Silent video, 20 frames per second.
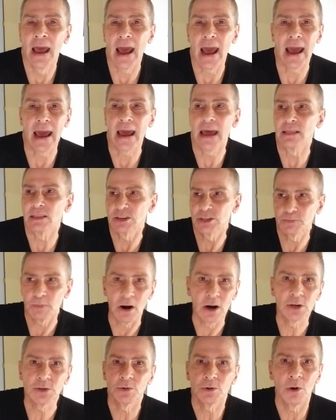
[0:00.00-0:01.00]
And the
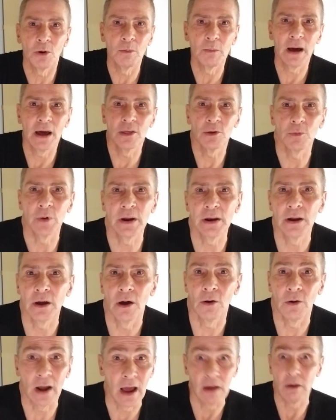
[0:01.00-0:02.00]
sparks were going by the
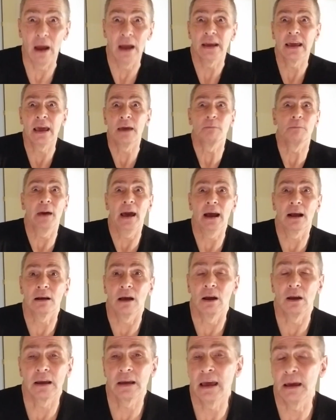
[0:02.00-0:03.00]
window. And I came back
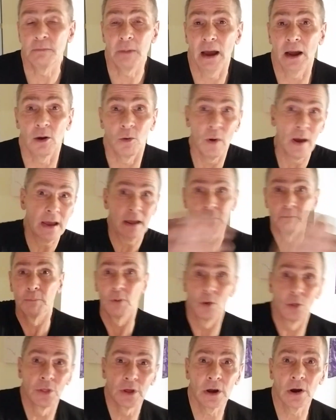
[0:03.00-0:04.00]
awake and
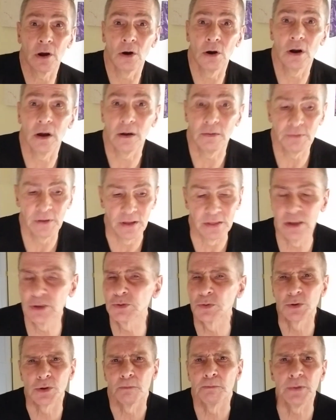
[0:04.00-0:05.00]
pulled the car off. And
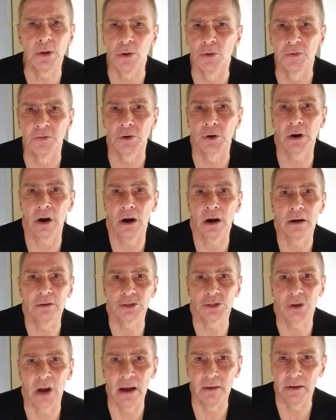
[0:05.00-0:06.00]
this was a beautiful car I
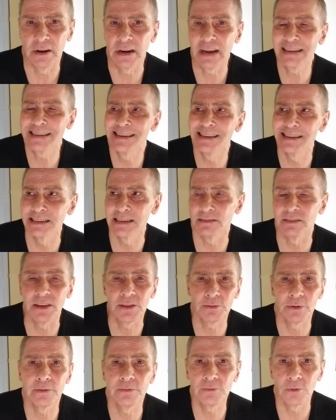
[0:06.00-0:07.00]
was driving, a
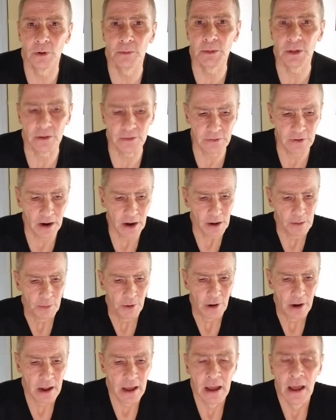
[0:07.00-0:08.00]
1973 Formula
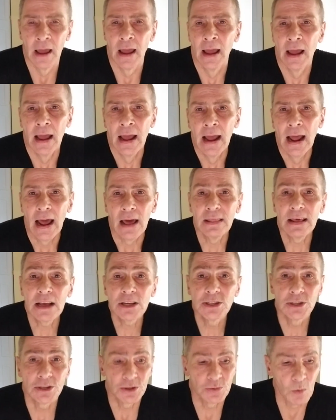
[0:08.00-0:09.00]
Firebird. And
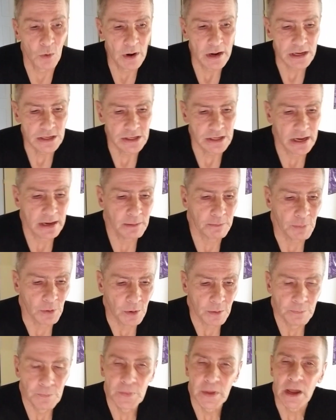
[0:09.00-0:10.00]
that's just one example.
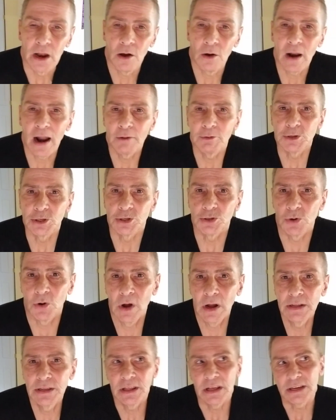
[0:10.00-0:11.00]
I was
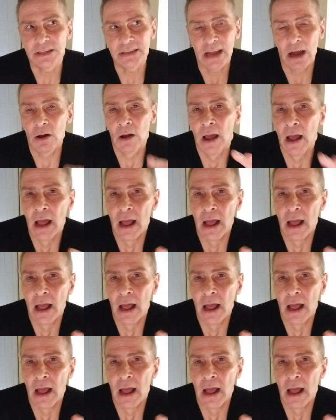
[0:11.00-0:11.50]
drawn to this. Now,